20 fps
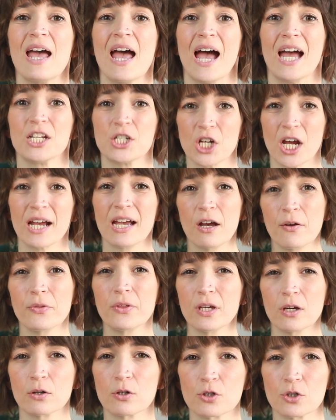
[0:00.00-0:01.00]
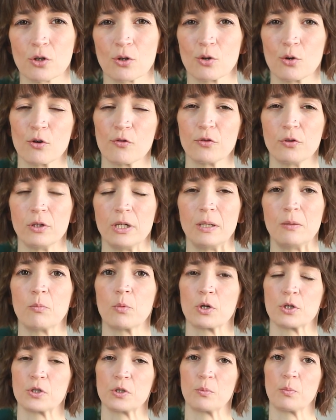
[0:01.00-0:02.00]
And check out the Inner Circle if you need
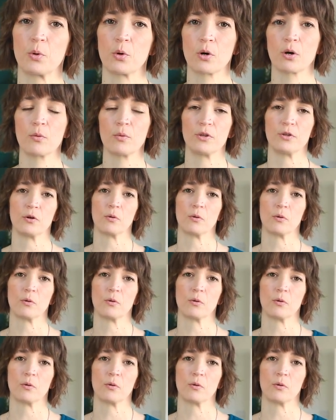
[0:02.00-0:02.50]
more support with